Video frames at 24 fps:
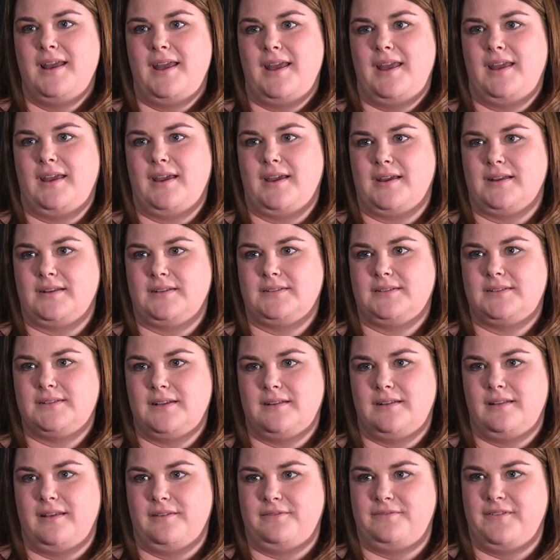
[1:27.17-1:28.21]
And
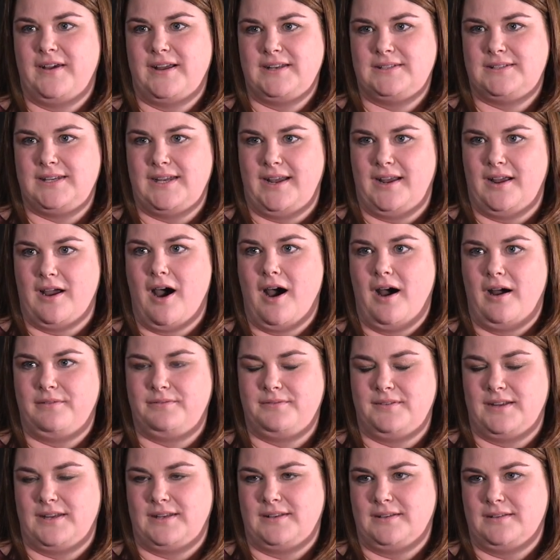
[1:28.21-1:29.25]
the funding
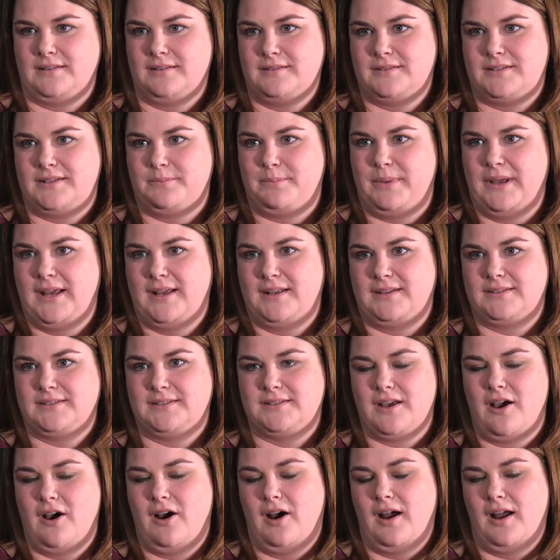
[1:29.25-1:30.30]
often depends
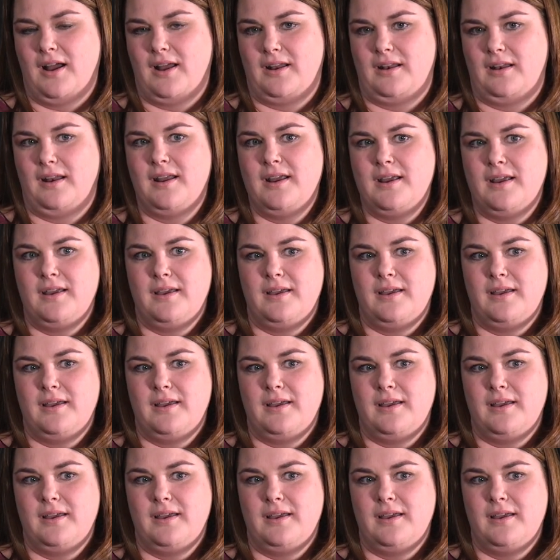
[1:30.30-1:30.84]
on